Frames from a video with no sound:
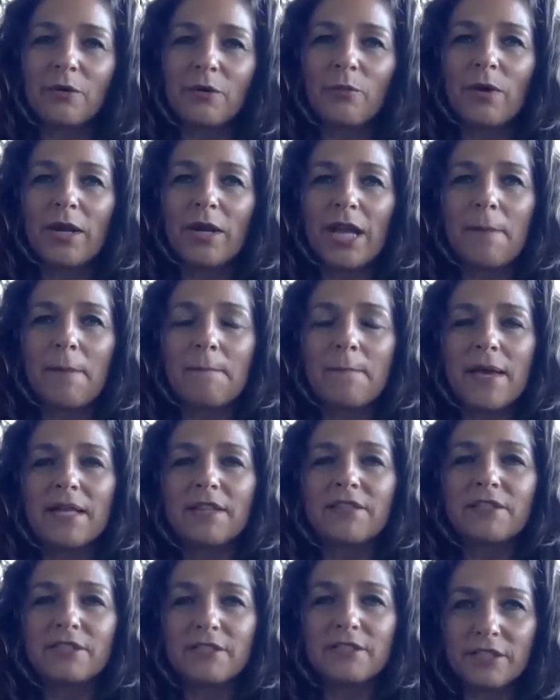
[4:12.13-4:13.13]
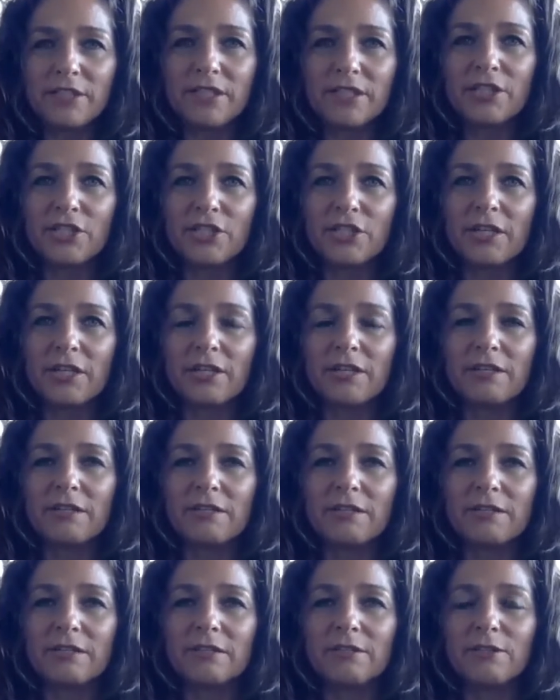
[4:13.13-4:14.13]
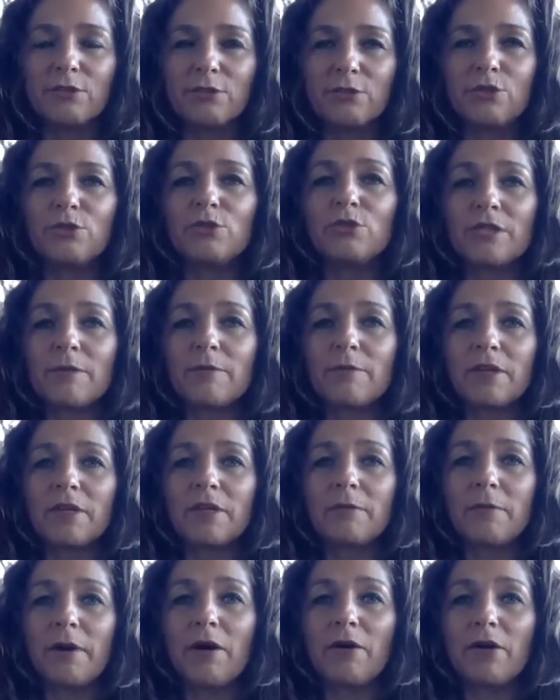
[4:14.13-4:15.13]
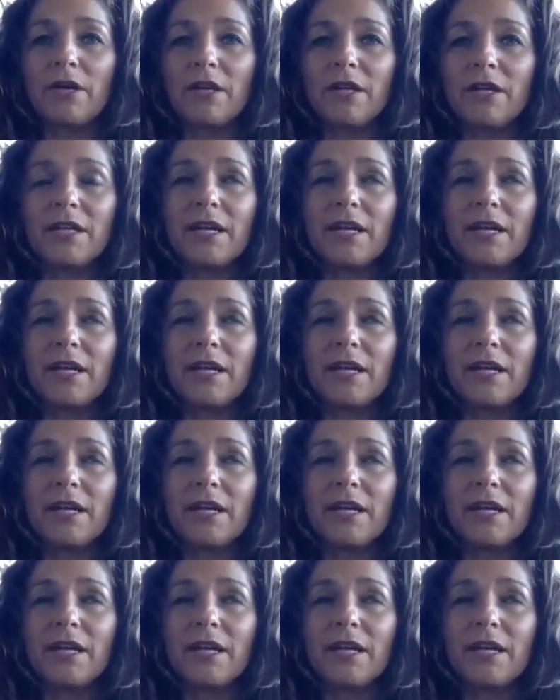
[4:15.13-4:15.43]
when I made the decision to do something about it.